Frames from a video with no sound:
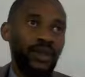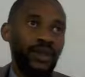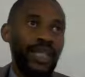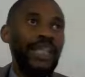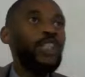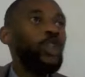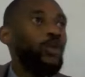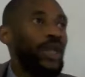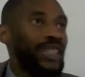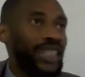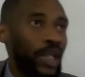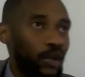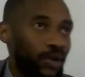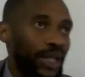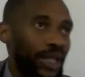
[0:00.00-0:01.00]
The issue of the
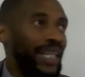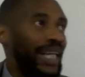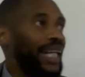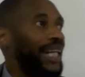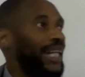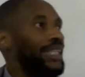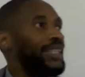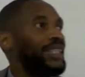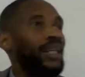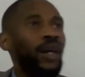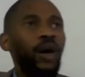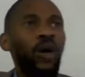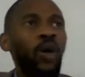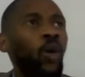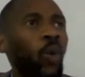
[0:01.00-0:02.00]
state of the dead,
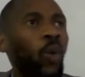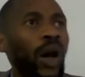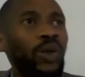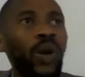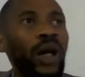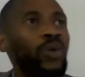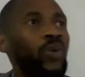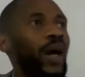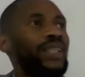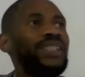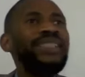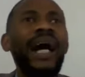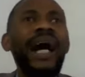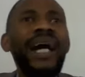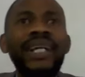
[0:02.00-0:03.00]
what, what,
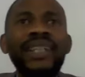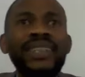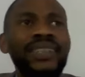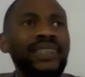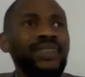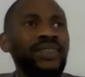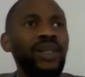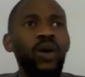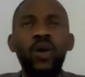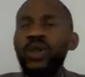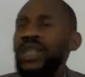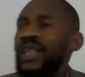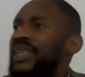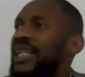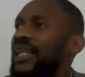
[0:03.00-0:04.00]
what, diet, all
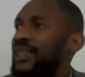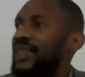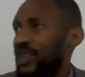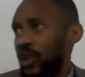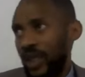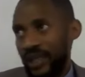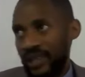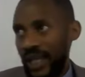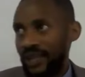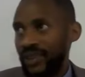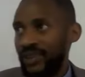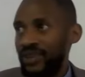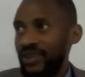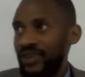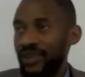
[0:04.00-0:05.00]
these things. You
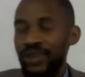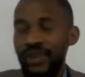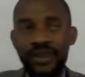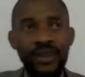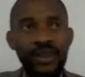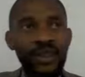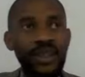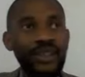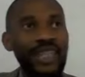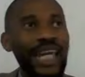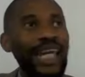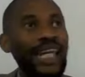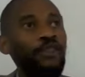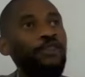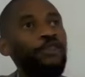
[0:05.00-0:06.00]
understand?
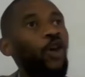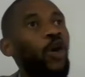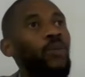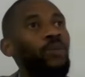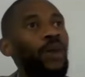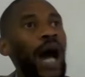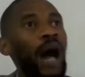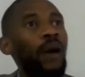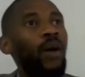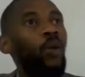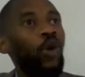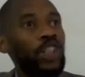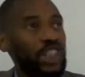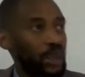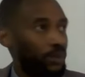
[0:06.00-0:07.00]
They inform our
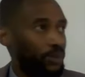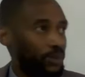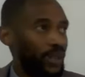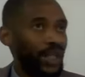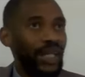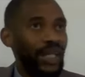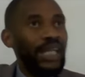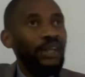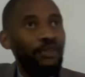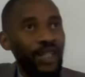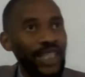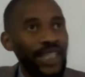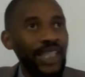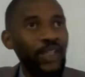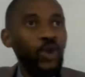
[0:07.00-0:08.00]
worship,
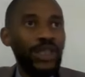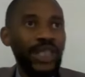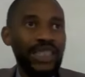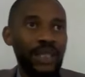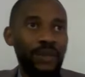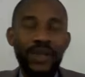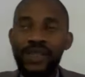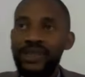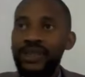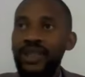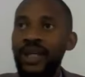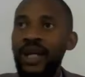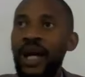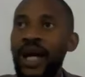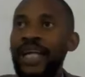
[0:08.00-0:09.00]
even in the New Testament.
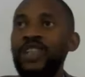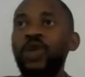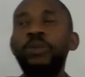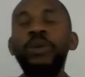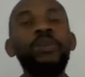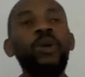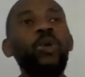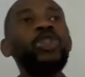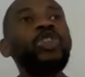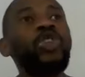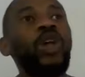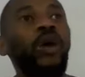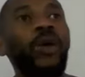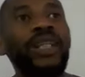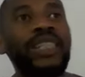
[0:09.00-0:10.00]
And so people will
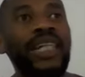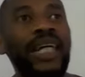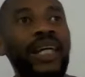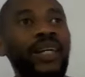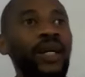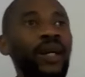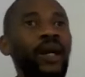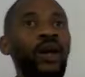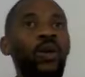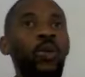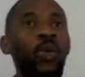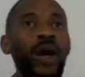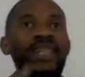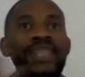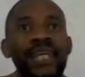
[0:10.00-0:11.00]
struggle and say,
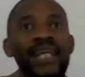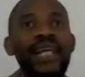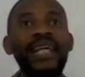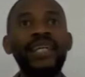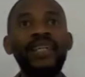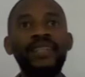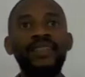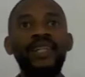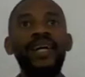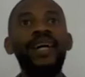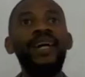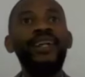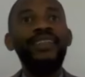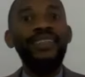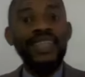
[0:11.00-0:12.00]
what's the link?
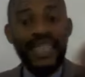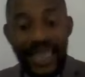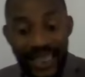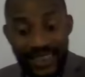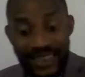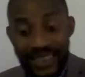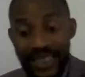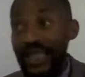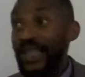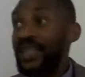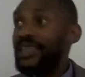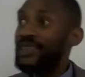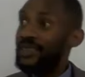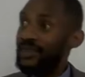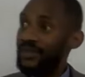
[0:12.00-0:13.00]
Here's the
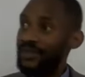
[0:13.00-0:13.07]
link.